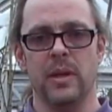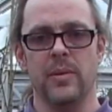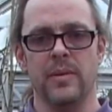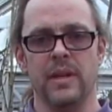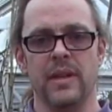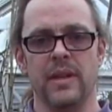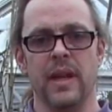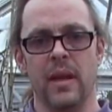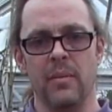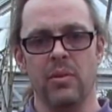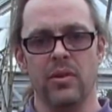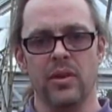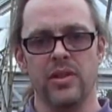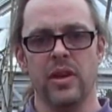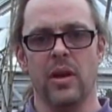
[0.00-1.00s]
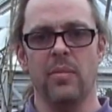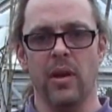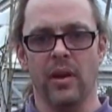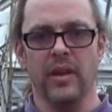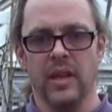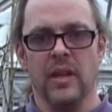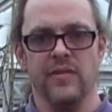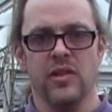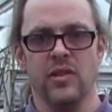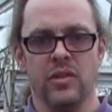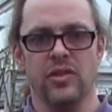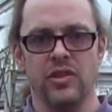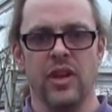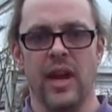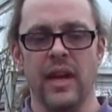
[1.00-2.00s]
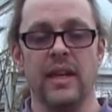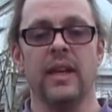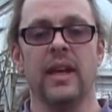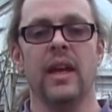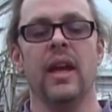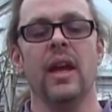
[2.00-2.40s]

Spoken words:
up liquid in there, put the top on, give it a good shake,